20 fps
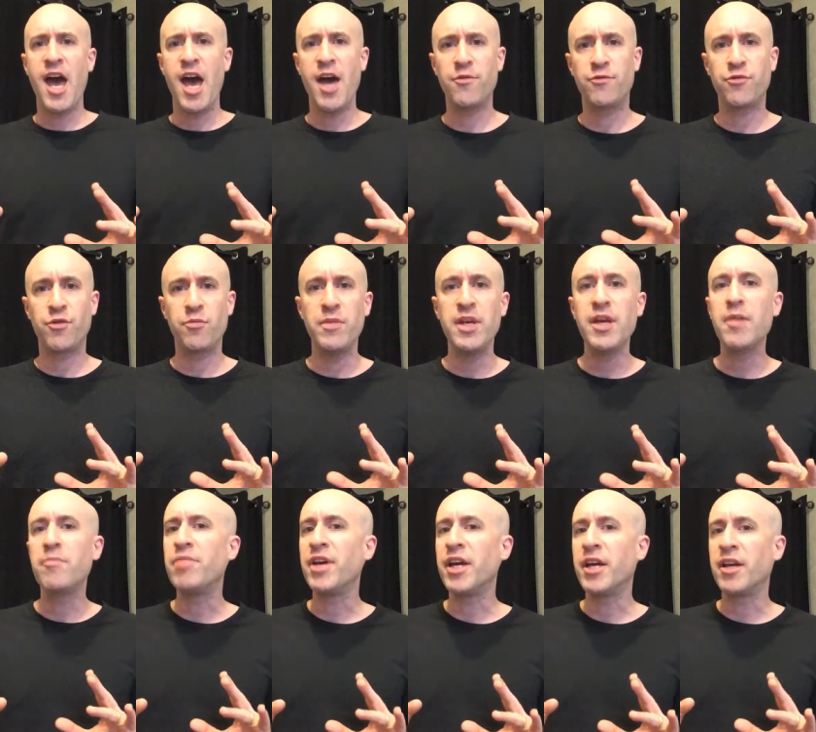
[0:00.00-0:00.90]
And for me
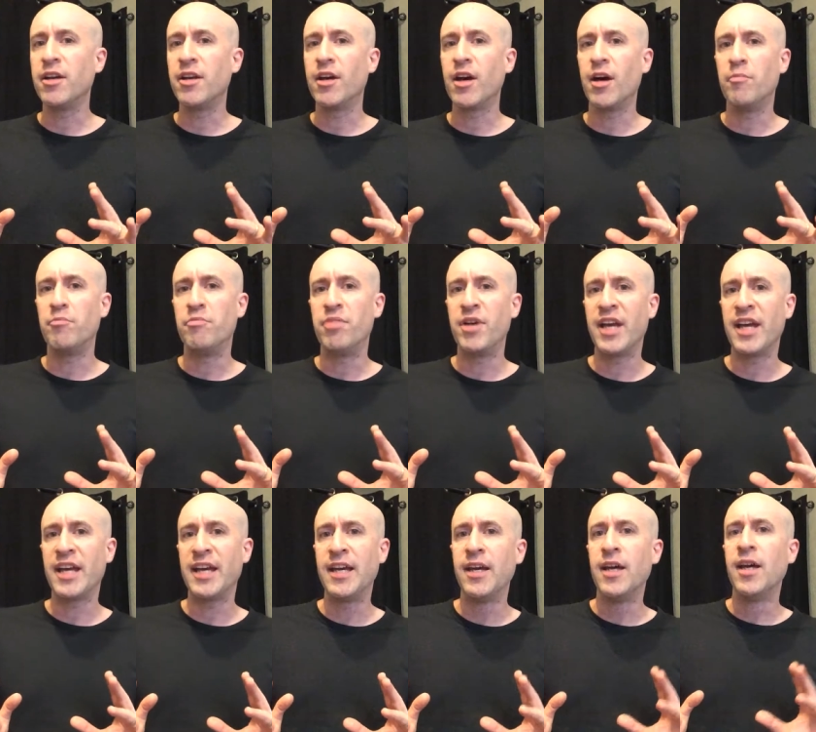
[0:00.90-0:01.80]
a big a
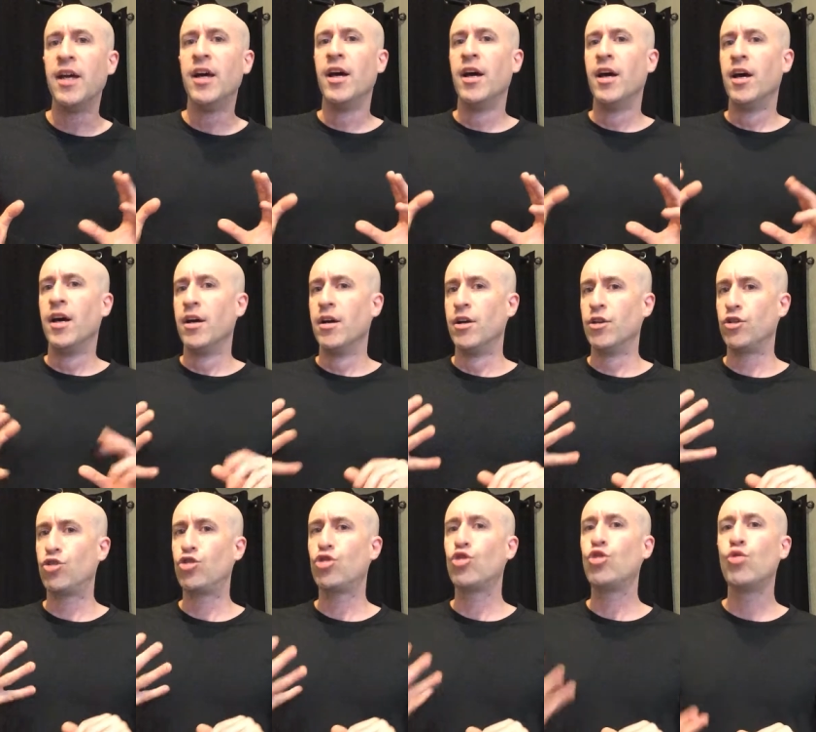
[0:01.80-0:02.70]
big
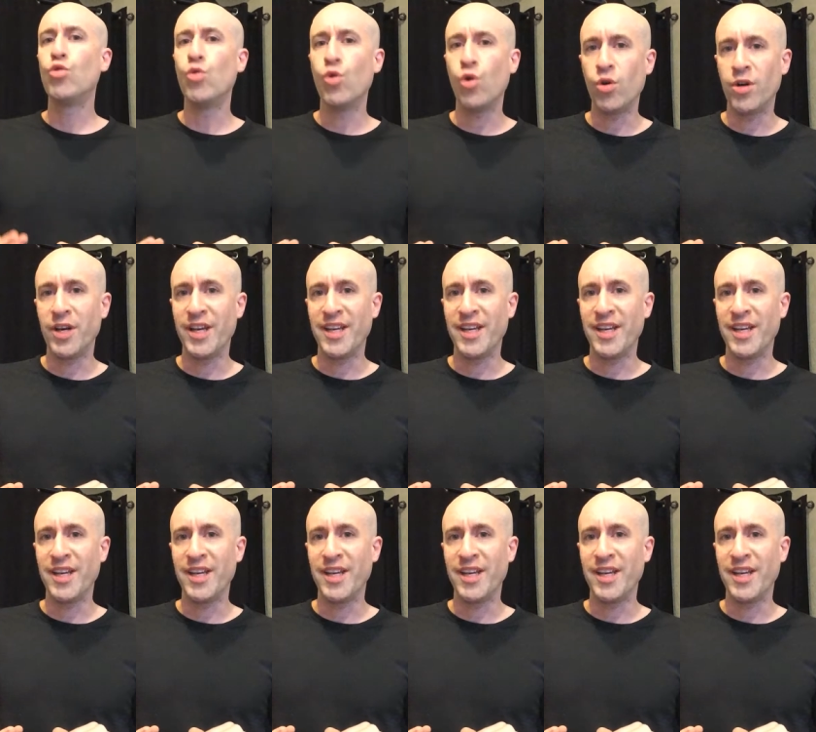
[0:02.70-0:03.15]
tool